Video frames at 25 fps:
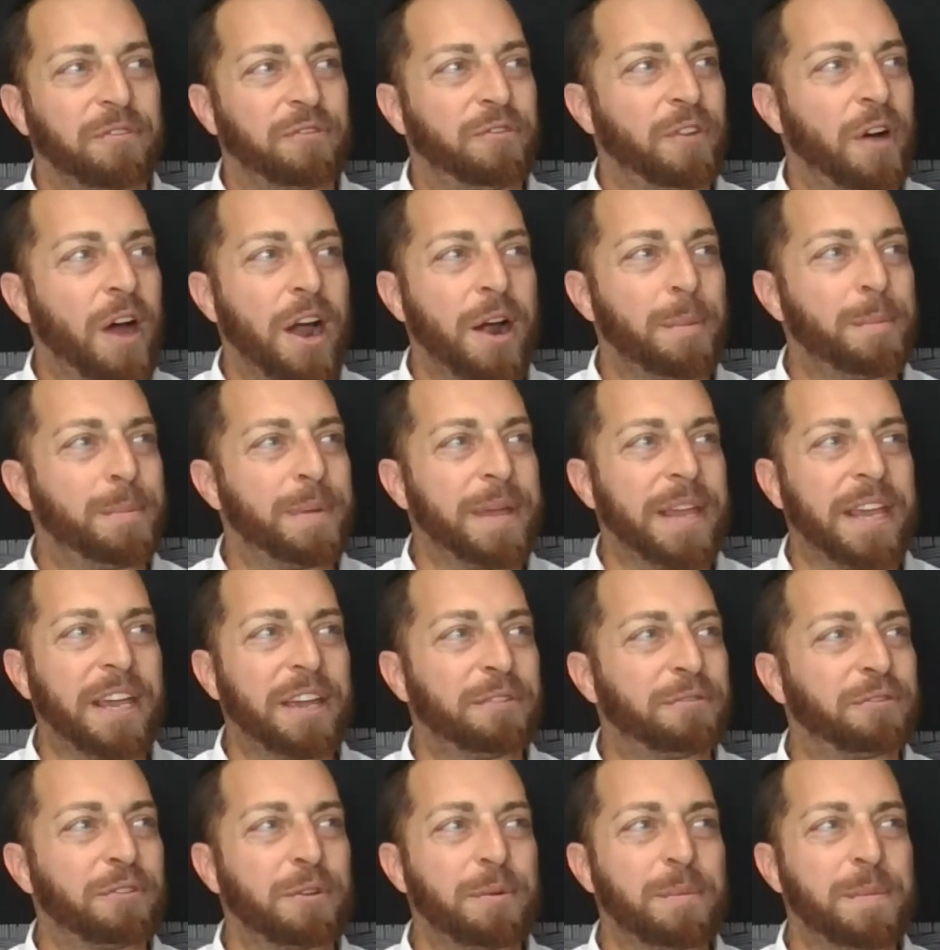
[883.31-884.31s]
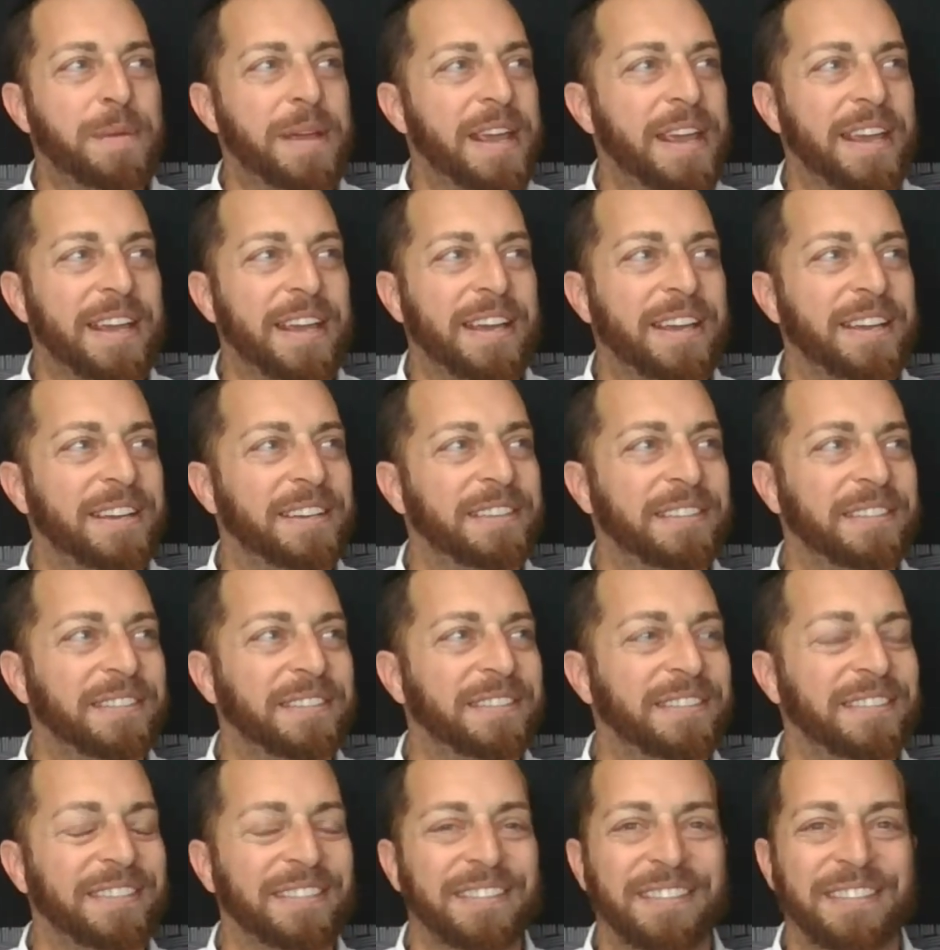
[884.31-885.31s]
far be it for me
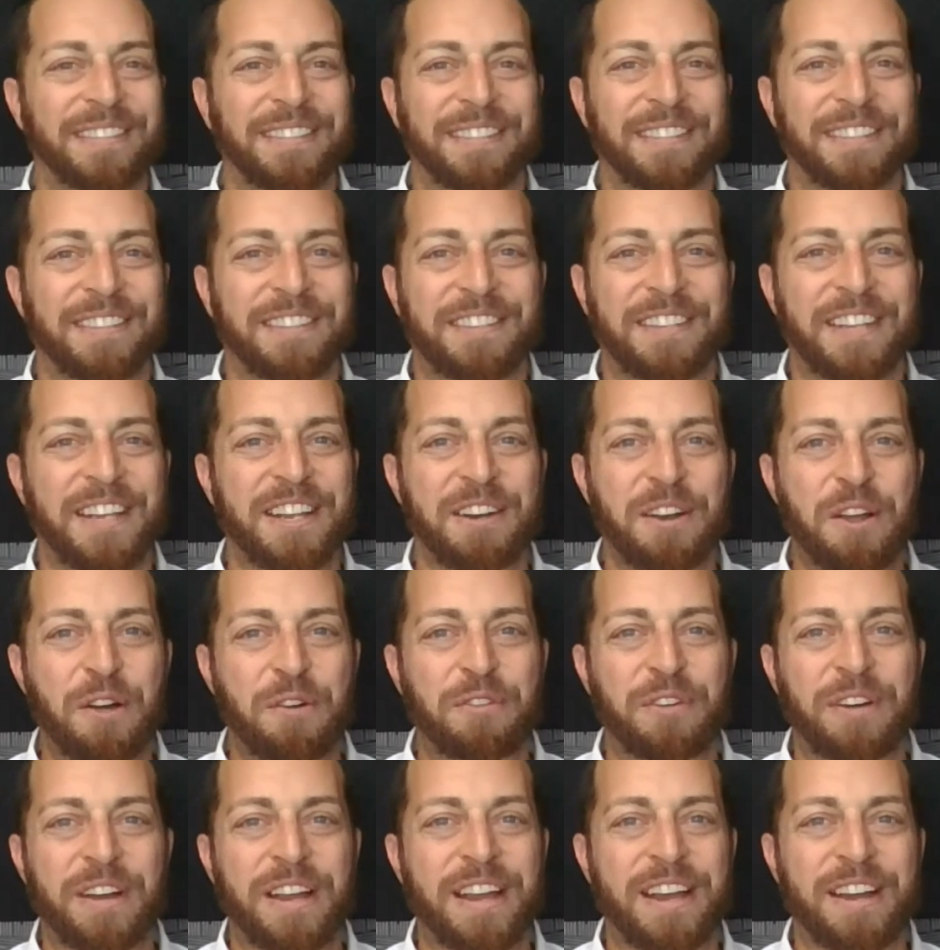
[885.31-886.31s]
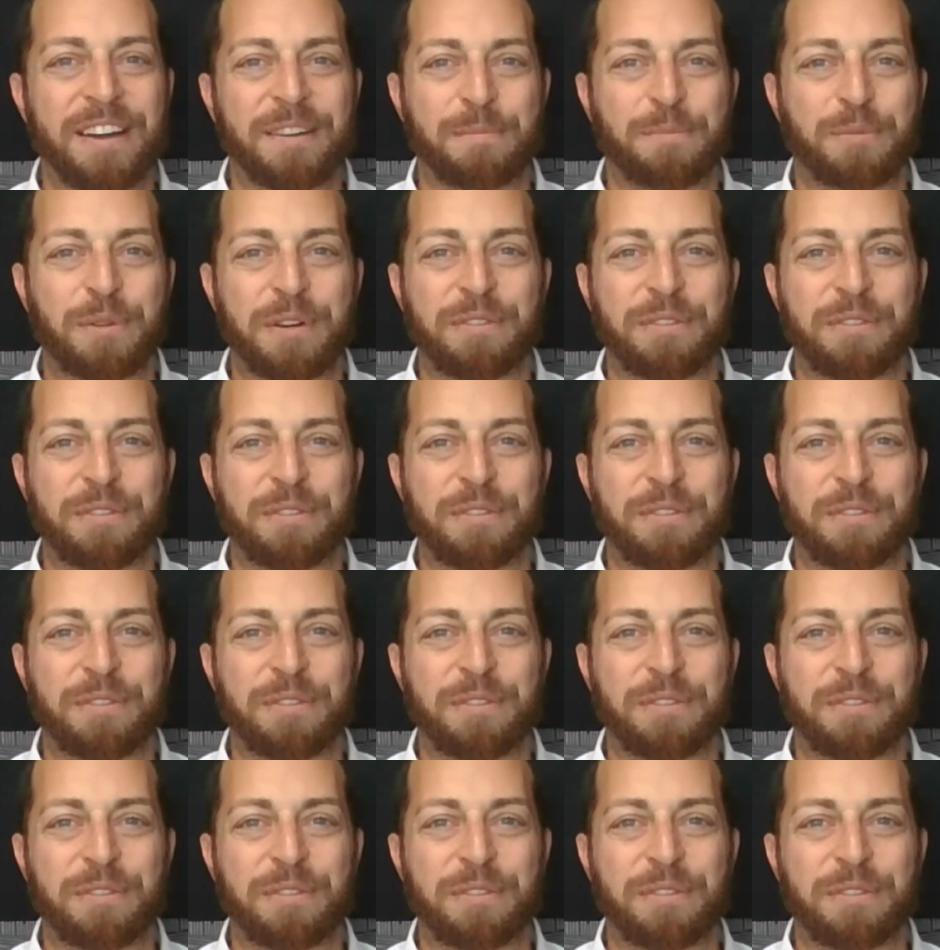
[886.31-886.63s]
sitting over here,